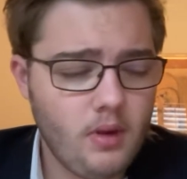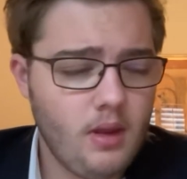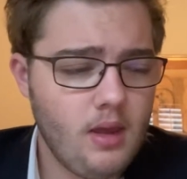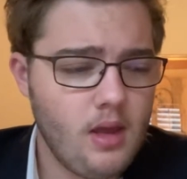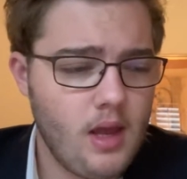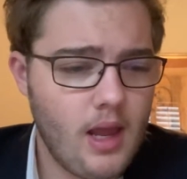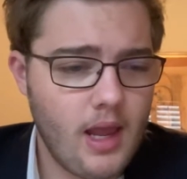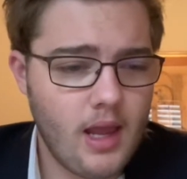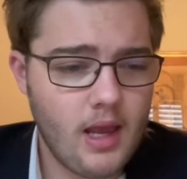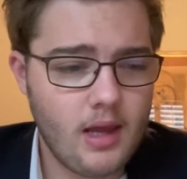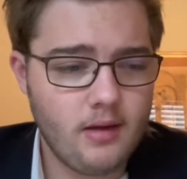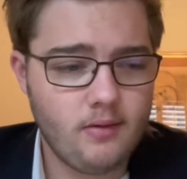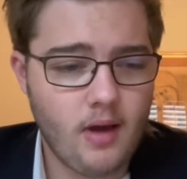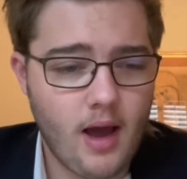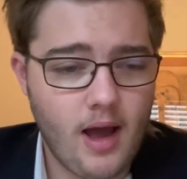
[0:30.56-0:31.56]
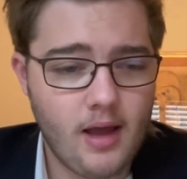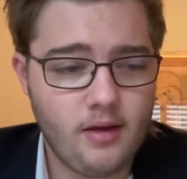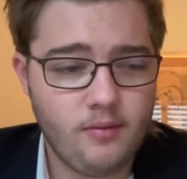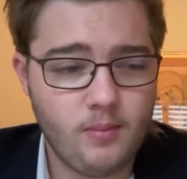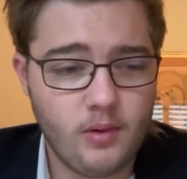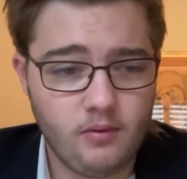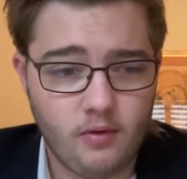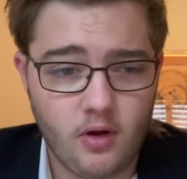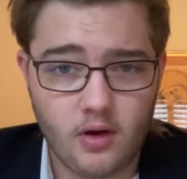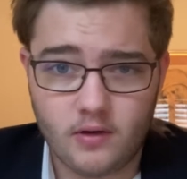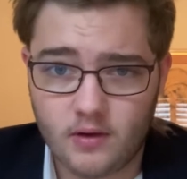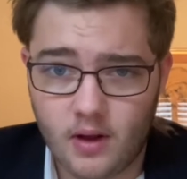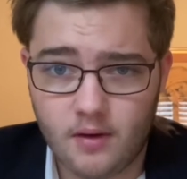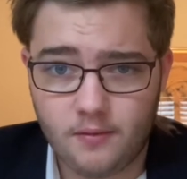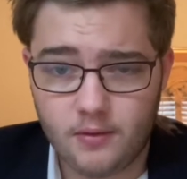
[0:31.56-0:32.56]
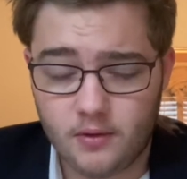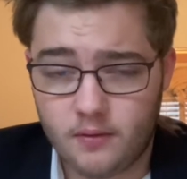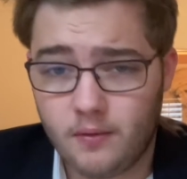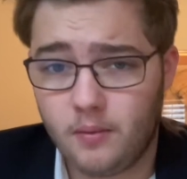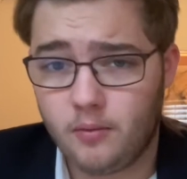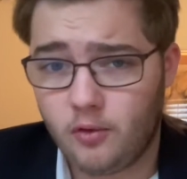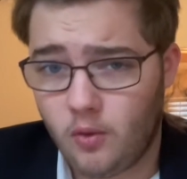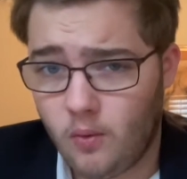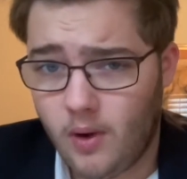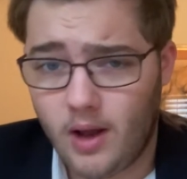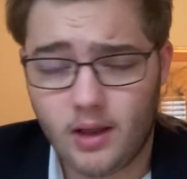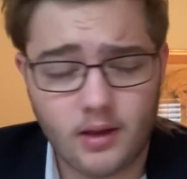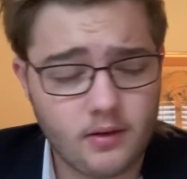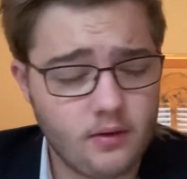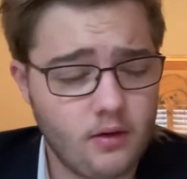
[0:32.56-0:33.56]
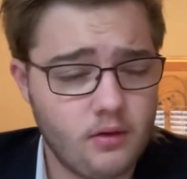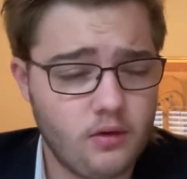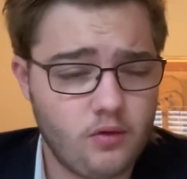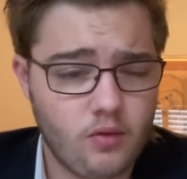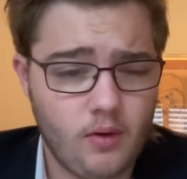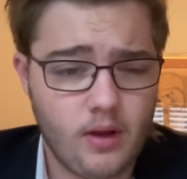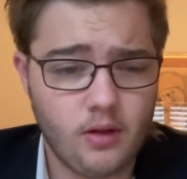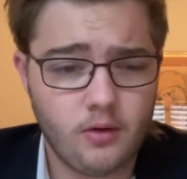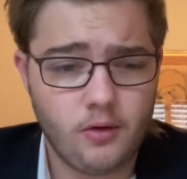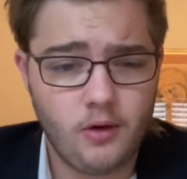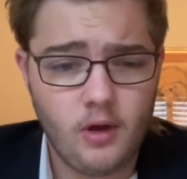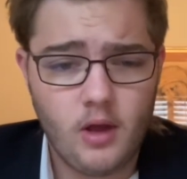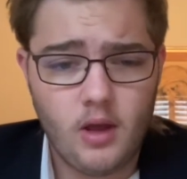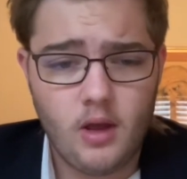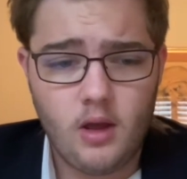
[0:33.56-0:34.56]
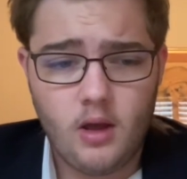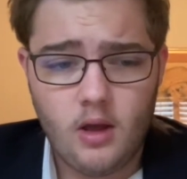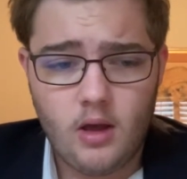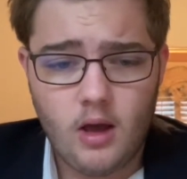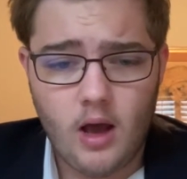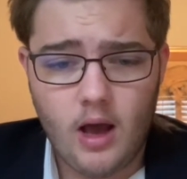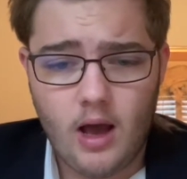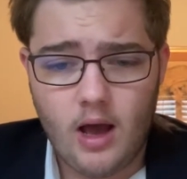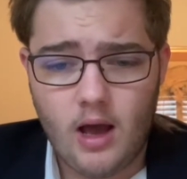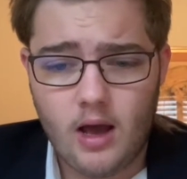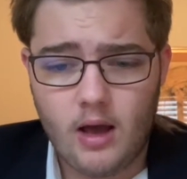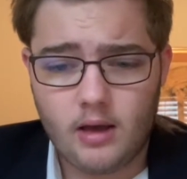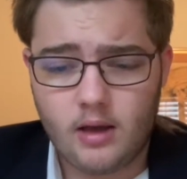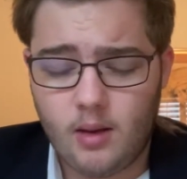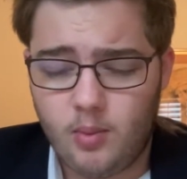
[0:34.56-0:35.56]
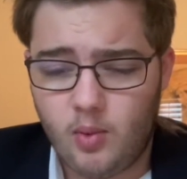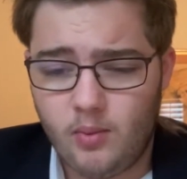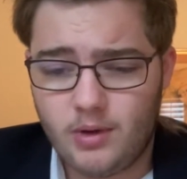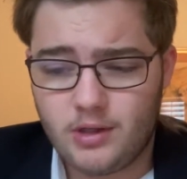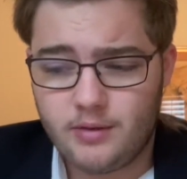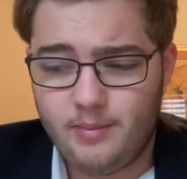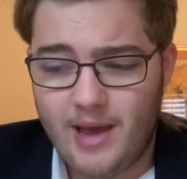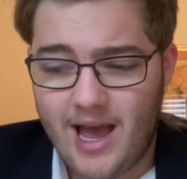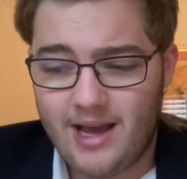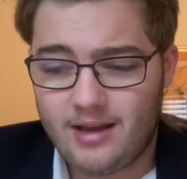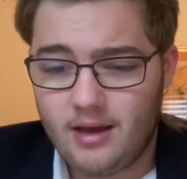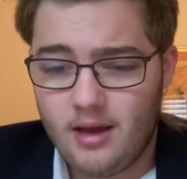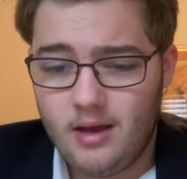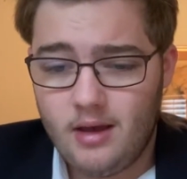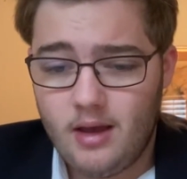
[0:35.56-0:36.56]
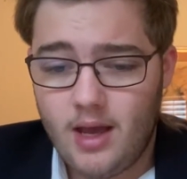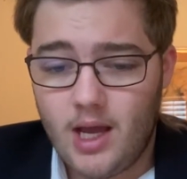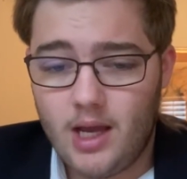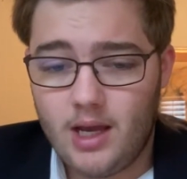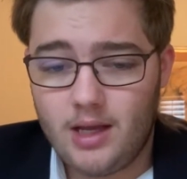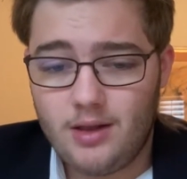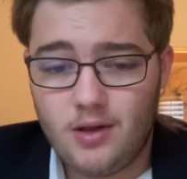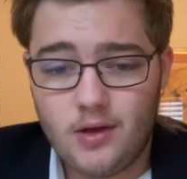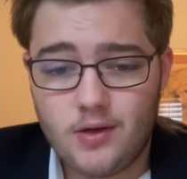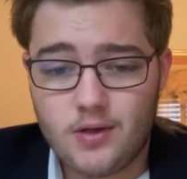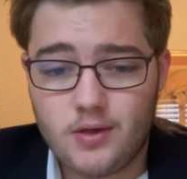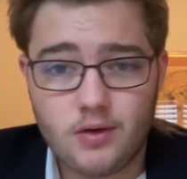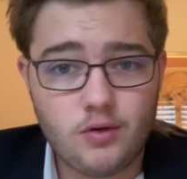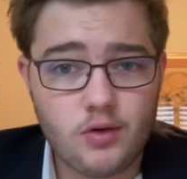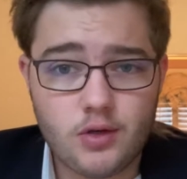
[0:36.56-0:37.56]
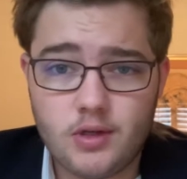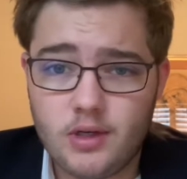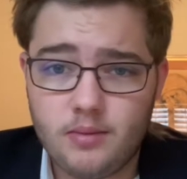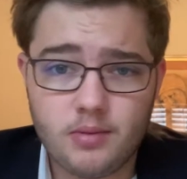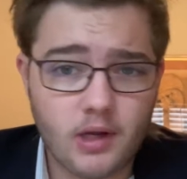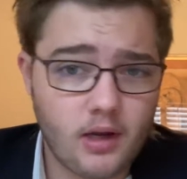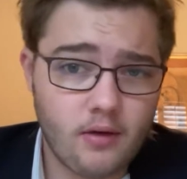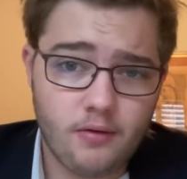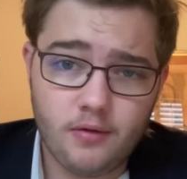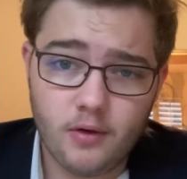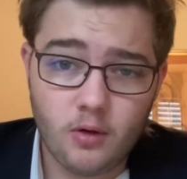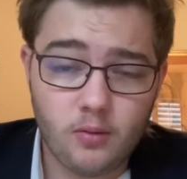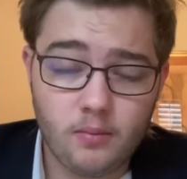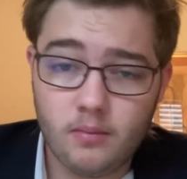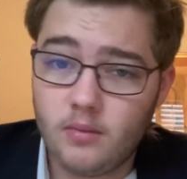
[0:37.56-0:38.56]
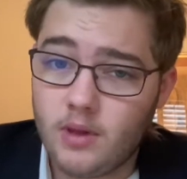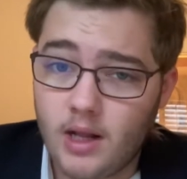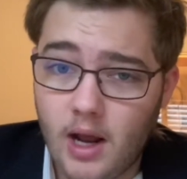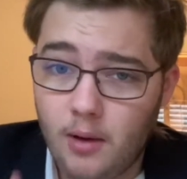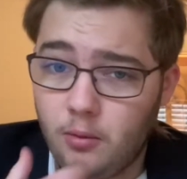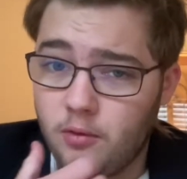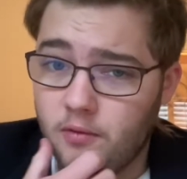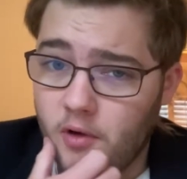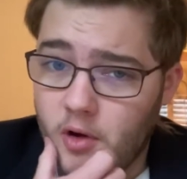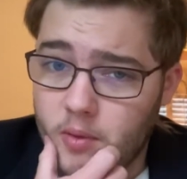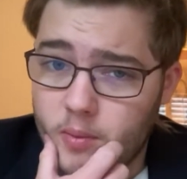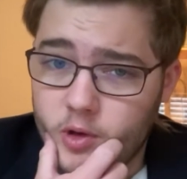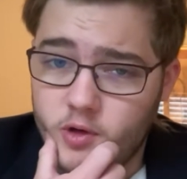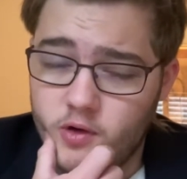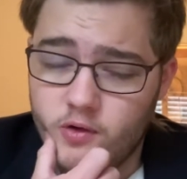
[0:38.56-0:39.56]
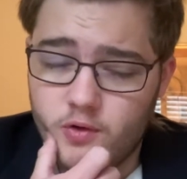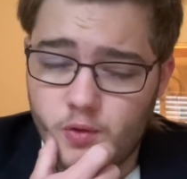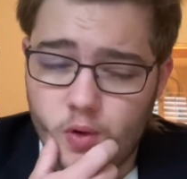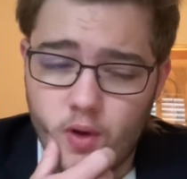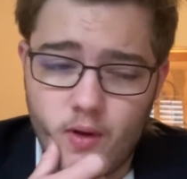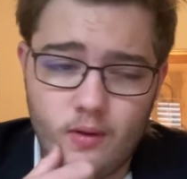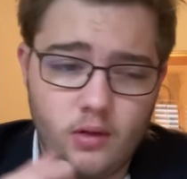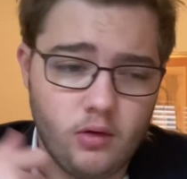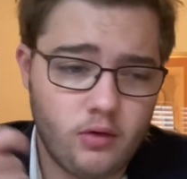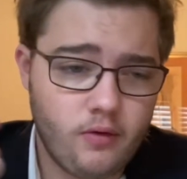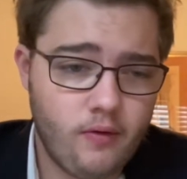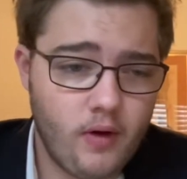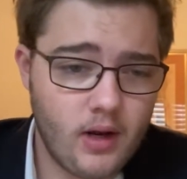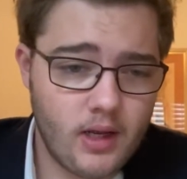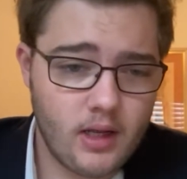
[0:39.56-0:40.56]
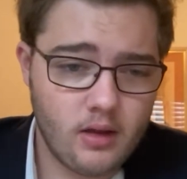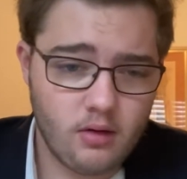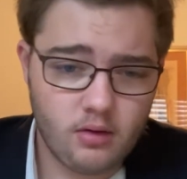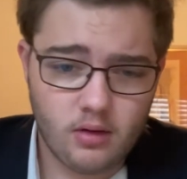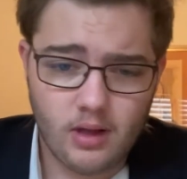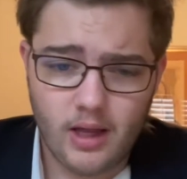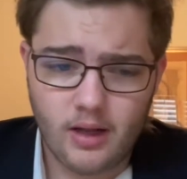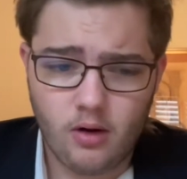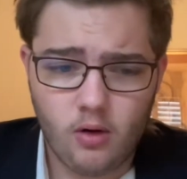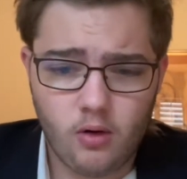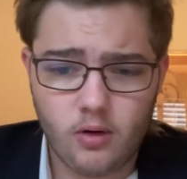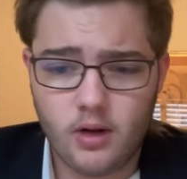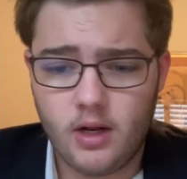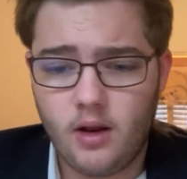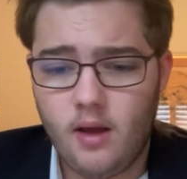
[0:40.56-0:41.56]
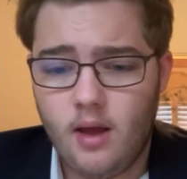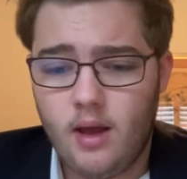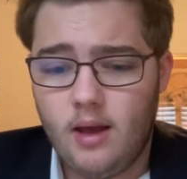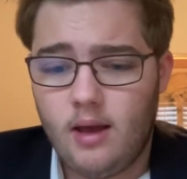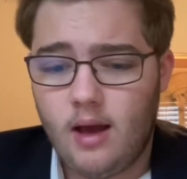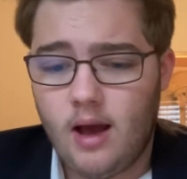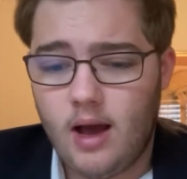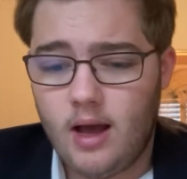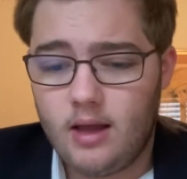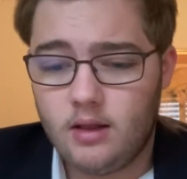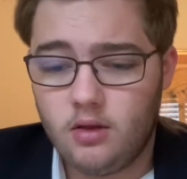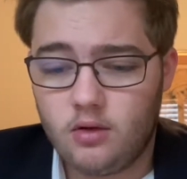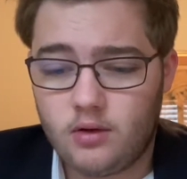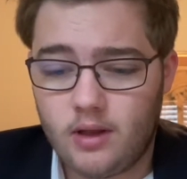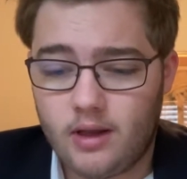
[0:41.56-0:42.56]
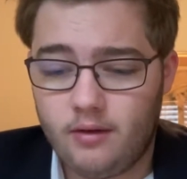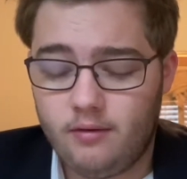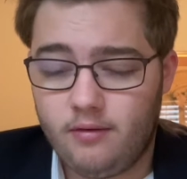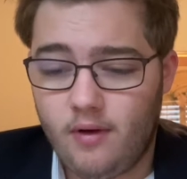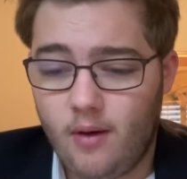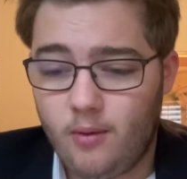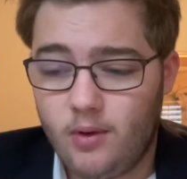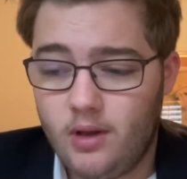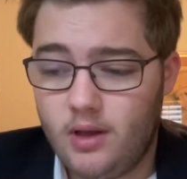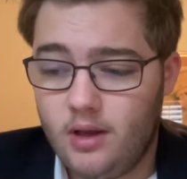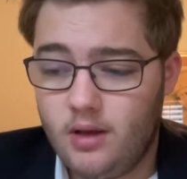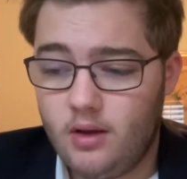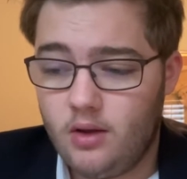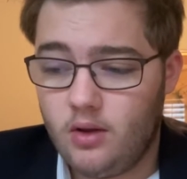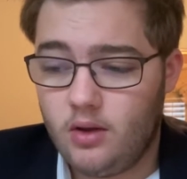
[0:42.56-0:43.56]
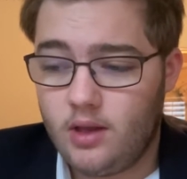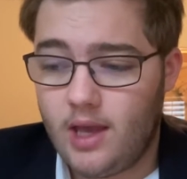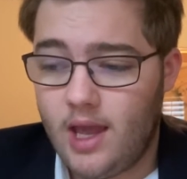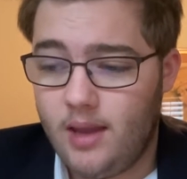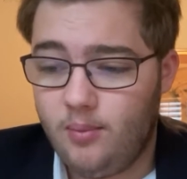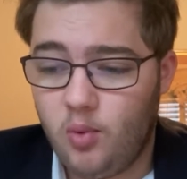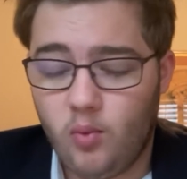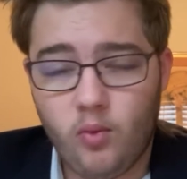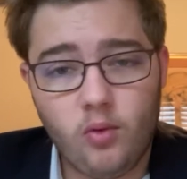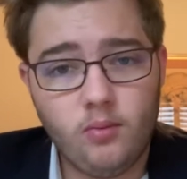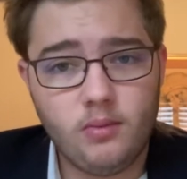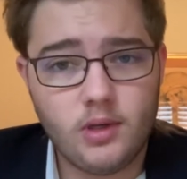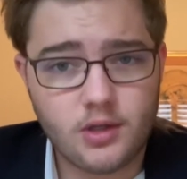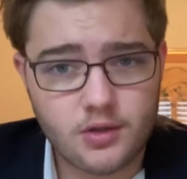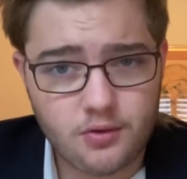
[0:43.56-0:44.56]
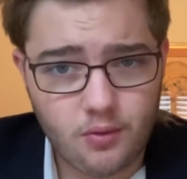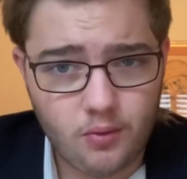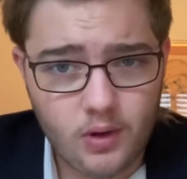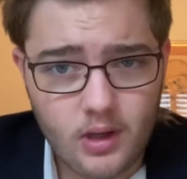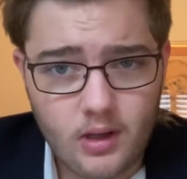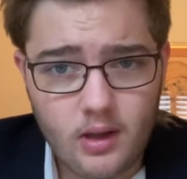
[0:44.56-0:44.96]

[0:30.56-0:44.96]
And I have been very excited for this film for a while. I saw the trailer a couple months back, and this just seems like a film that I would very much enjoy. It looked funny, it looked lighthearted, it looked like a very capable mystery